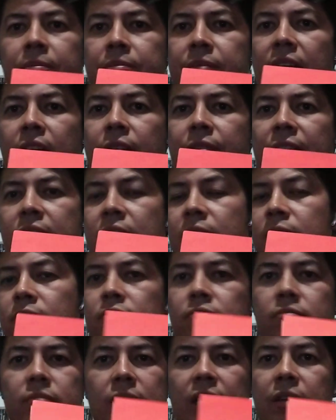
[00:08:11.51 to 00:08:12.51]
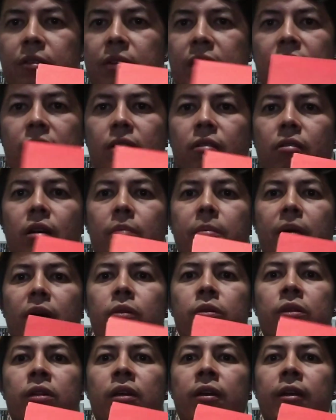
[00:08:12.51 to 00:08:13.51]
everything that you can know
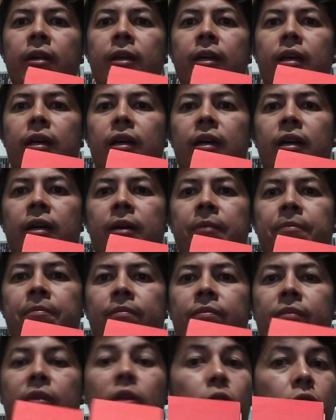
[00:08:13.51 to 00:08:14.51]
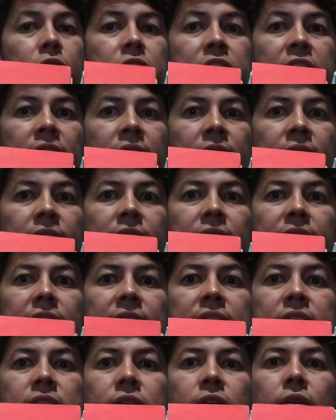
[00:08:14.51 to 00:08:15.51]
about coche
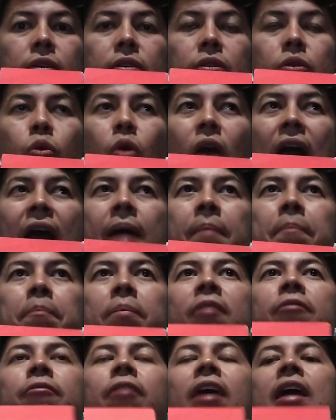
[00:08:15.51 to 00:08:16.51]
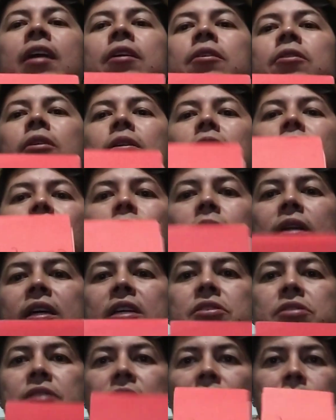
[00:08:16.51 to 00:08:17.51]
is going to amplify your
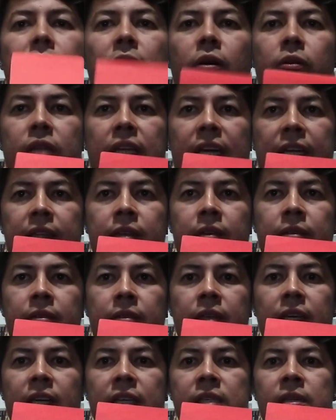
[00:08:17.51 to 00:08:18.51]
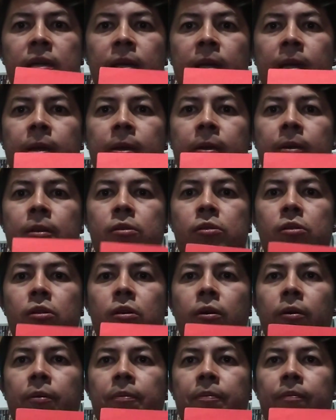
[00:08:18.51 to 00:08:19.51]
knowledge about that. Yes?
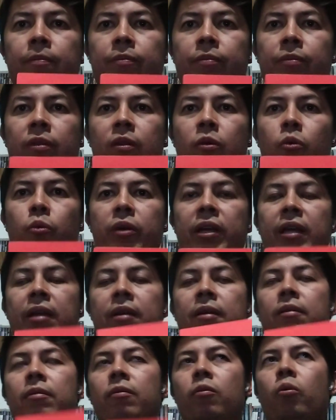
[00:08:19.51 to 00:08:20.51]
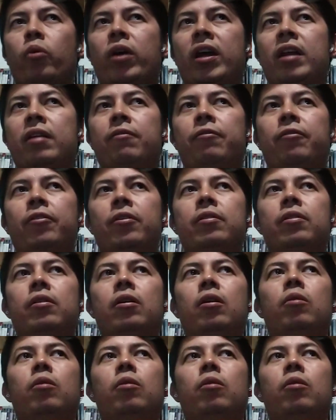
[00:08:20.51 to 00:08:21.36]
So we went from